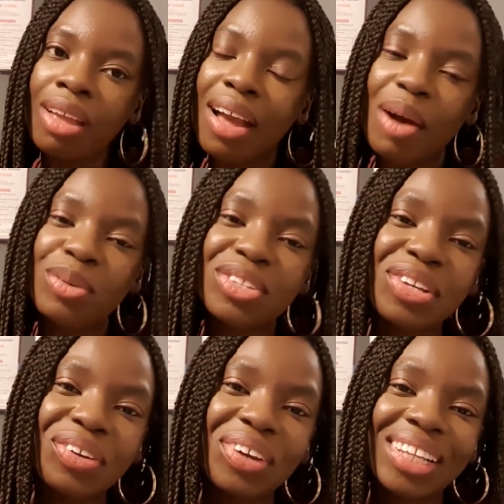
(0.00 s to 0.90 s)
I will
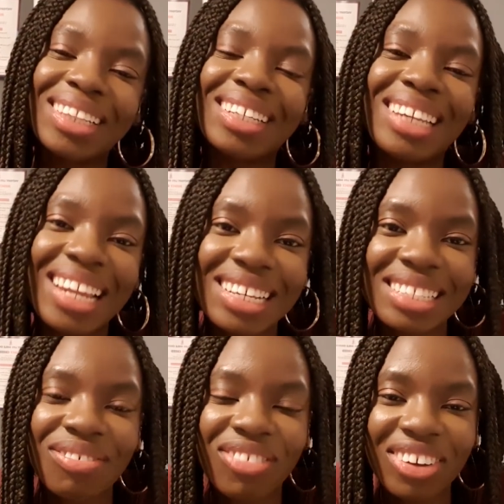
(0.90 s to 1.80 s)
see you in the next
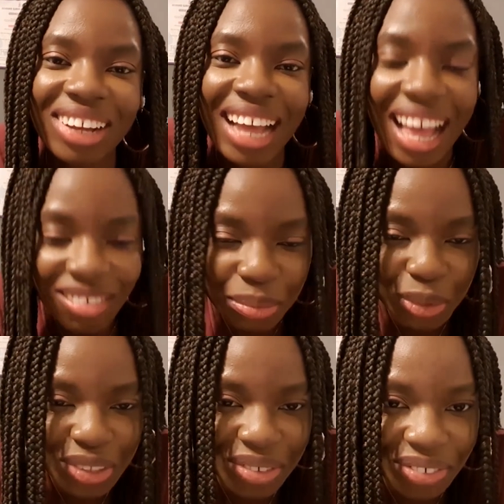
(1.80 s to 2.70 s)
vlog. Have a
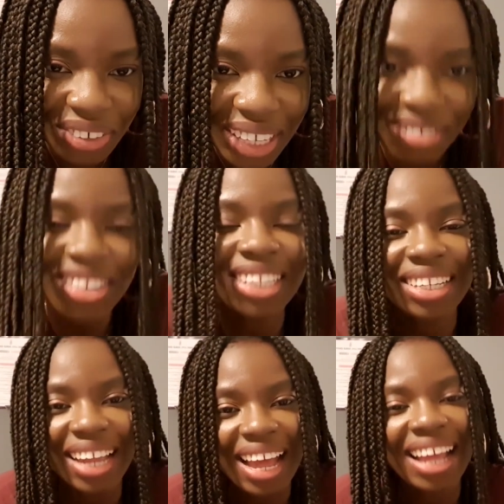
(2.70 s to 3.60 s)
beautiful
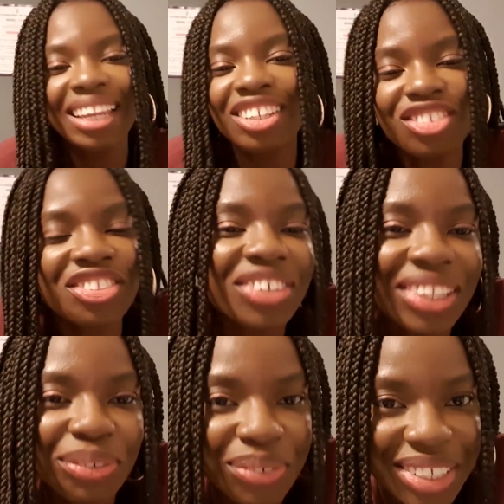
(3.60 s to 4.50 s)
evening and enjoy
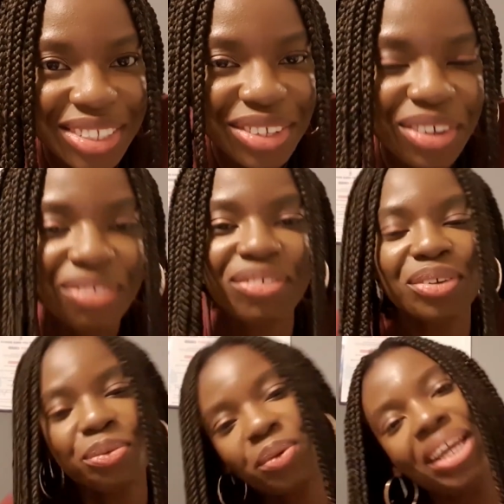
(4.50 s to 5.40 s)
the rest of
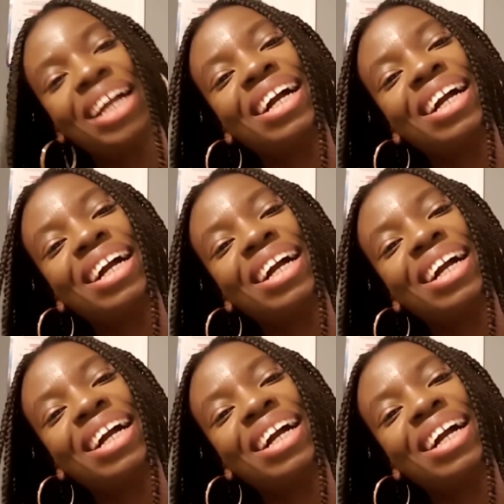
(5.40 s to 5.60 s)
your week.